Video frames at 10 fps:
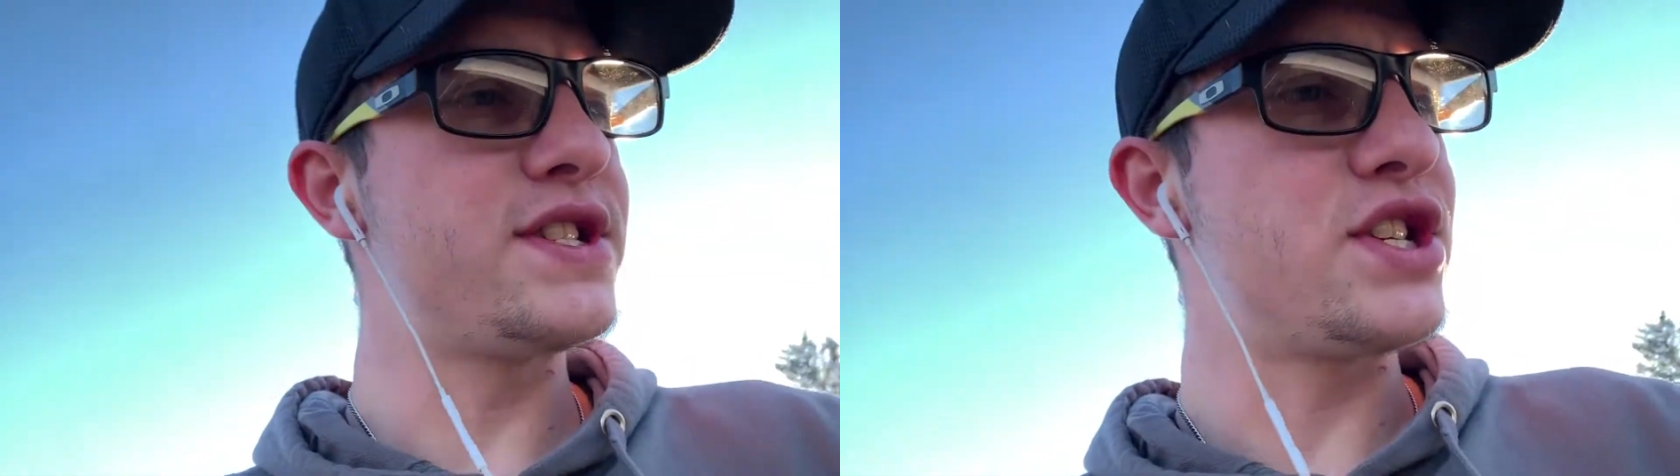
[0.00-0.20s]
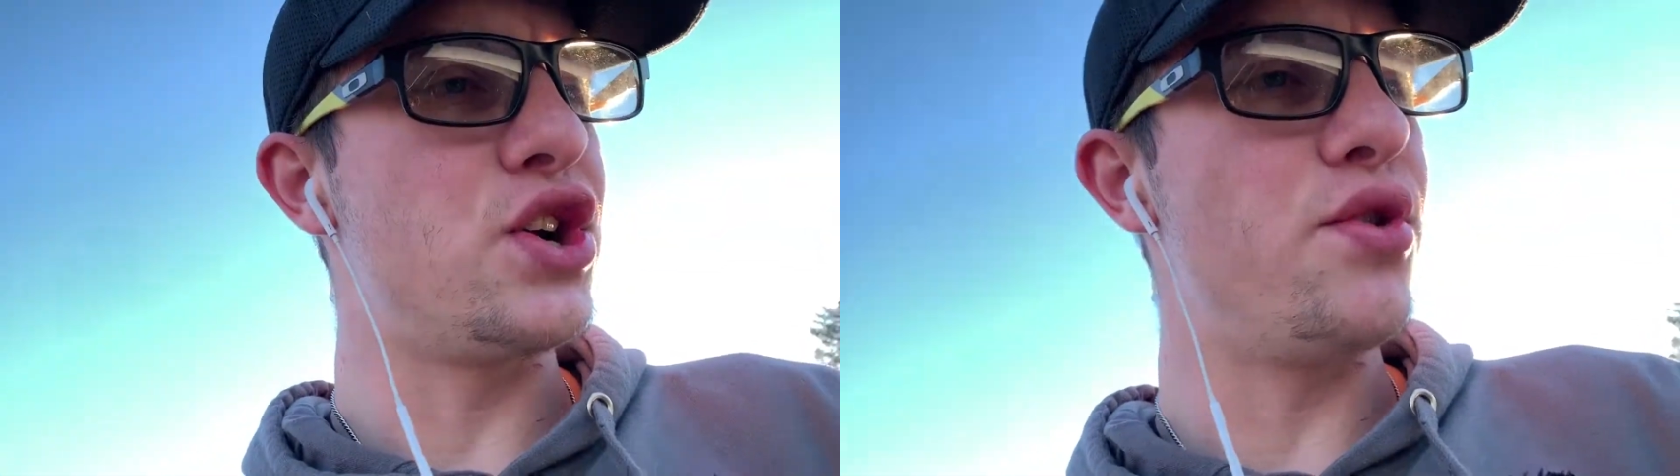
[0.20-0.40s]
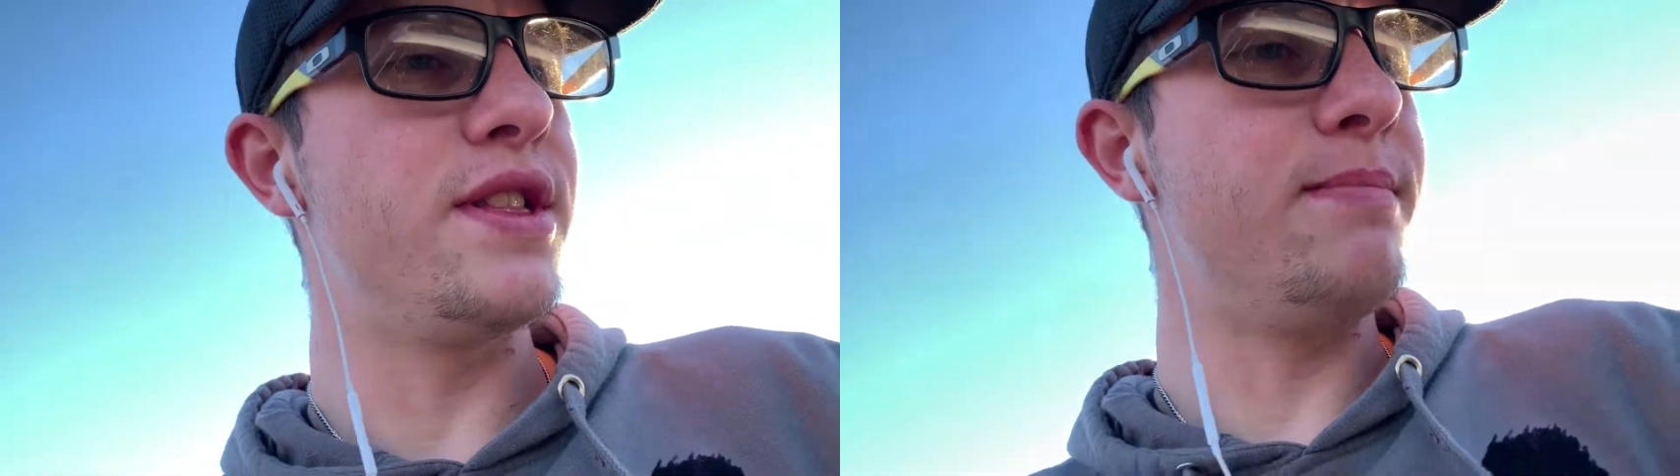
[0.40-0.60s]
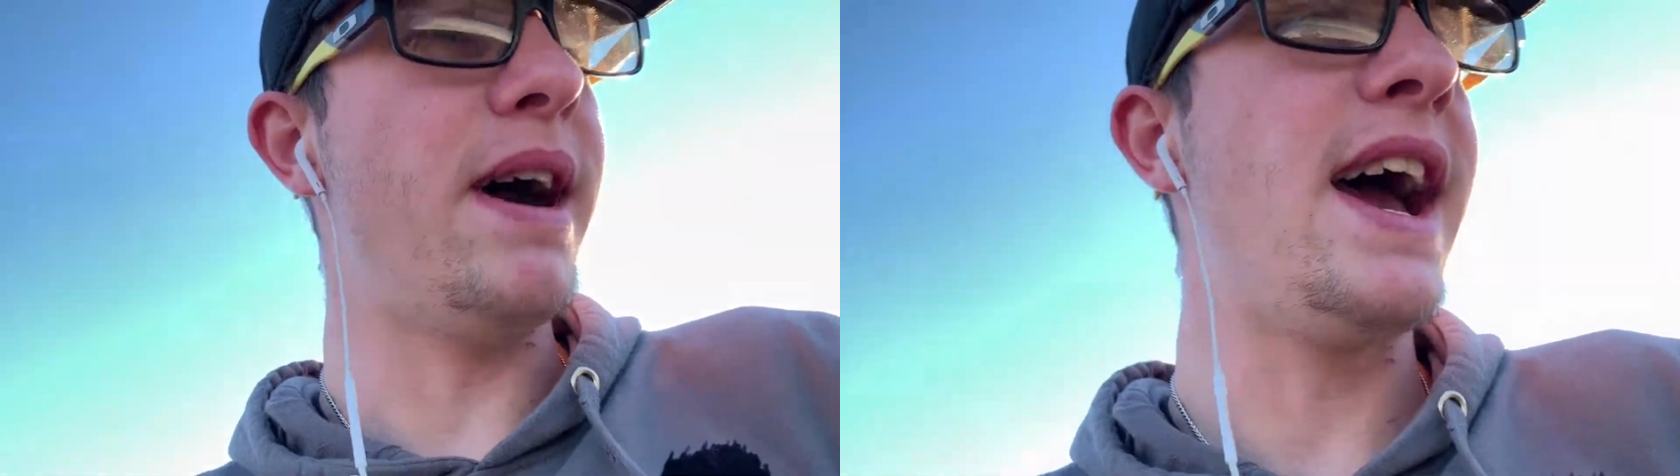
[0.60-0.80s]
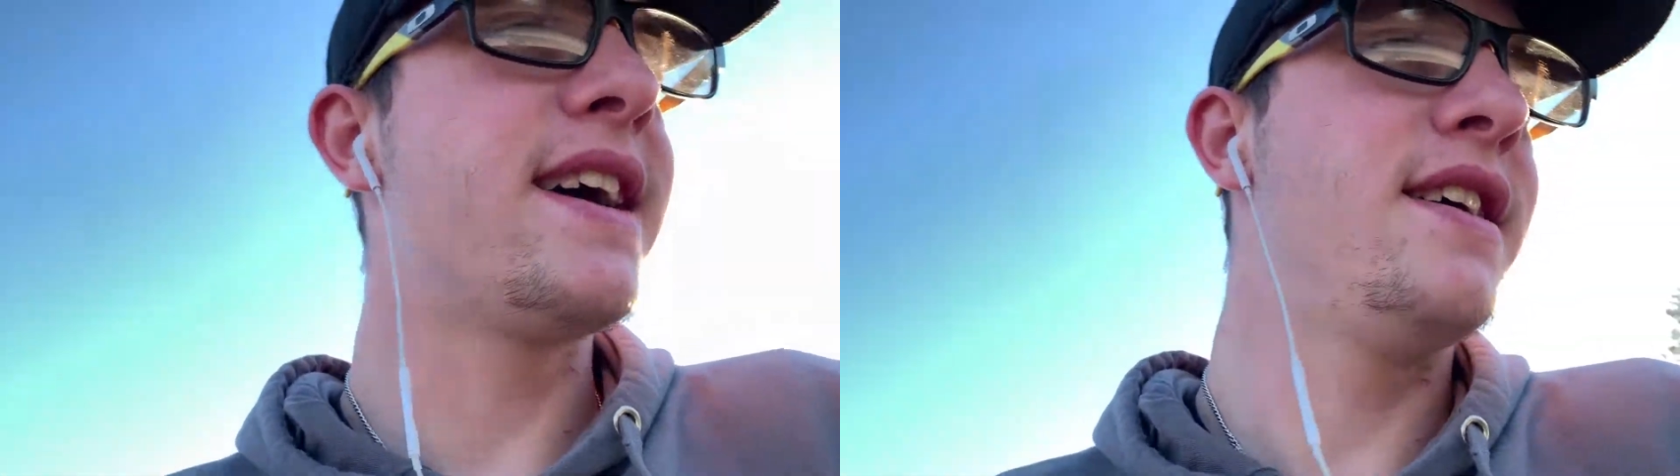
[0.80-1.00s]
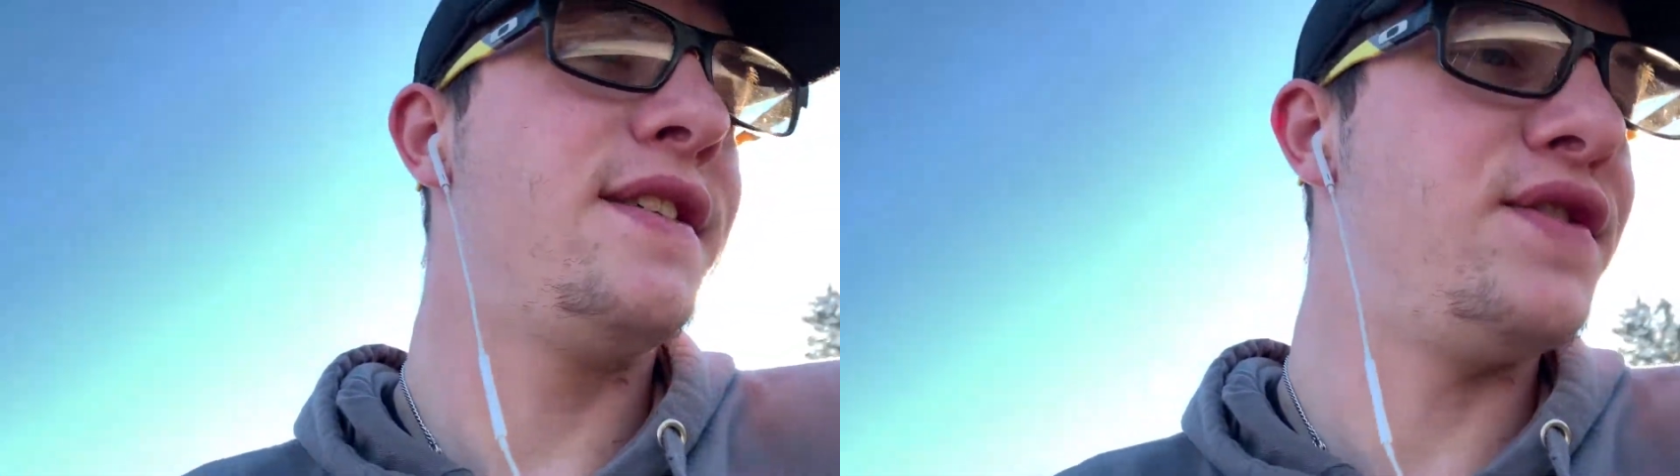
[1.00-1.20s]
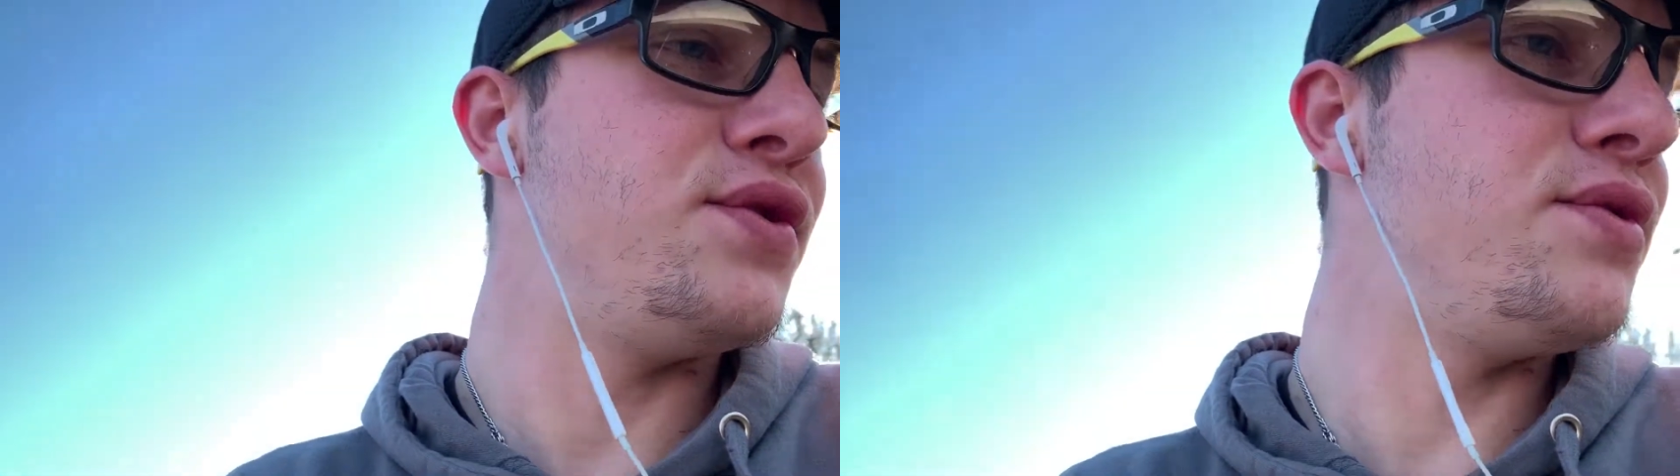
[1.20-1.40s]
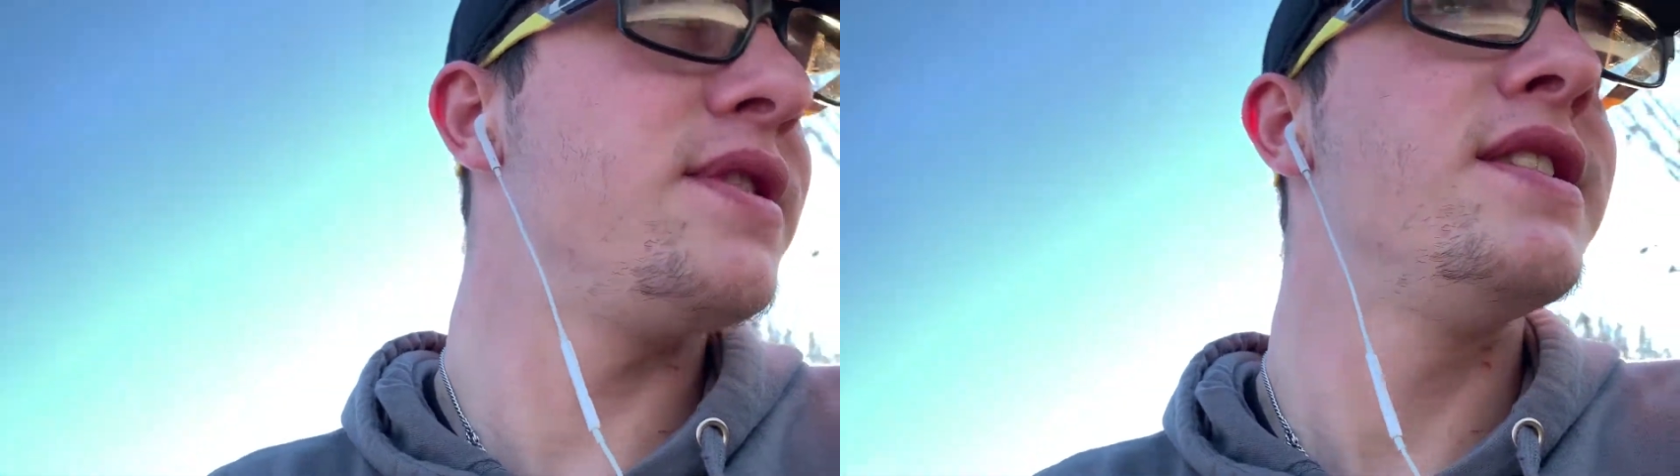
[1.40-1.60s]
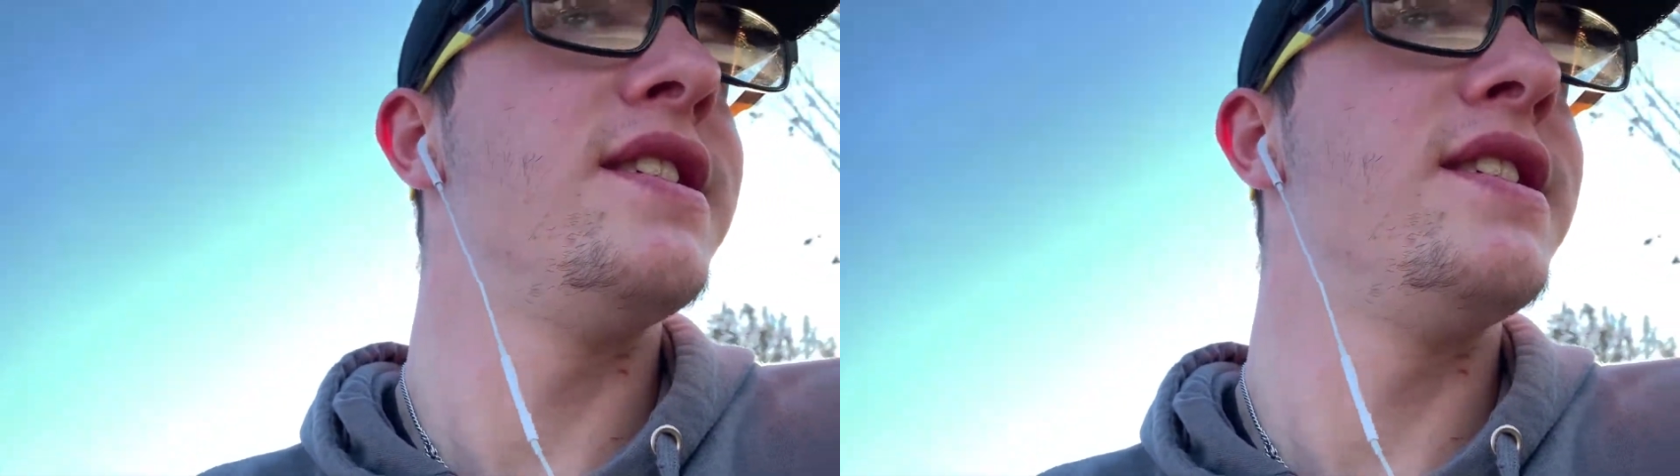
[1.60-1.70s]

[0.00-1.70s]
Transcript: to go in the back, if you